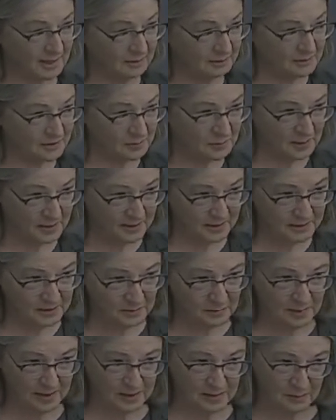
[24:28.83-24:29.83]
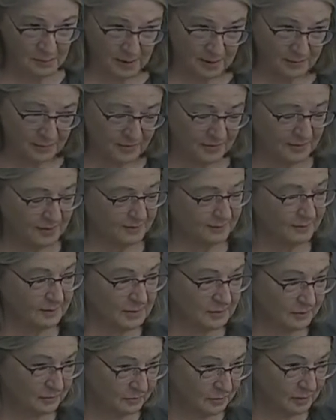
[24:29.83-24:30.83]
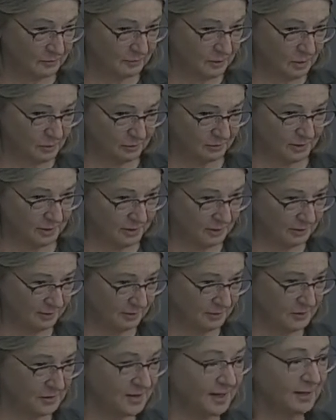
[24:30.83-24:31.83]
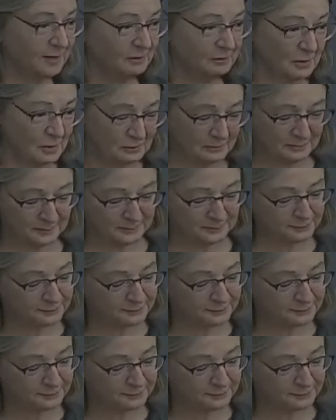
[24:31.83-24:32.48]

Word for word: that I was speaking to my spouse in the front row here, or second row.